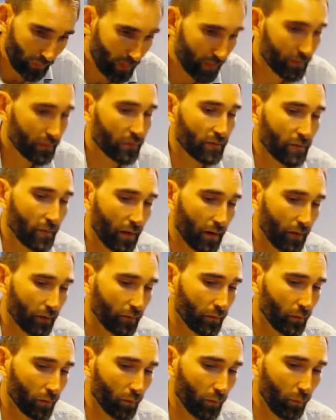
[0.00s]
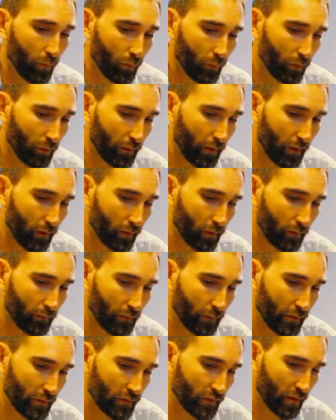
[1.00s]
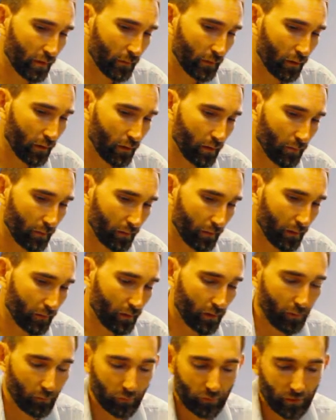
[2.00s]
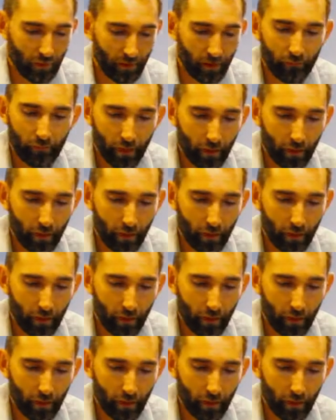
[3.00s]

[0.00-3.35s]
he enters the battlefield with a 1/1 counter for each zombie card in my graveyard, which I have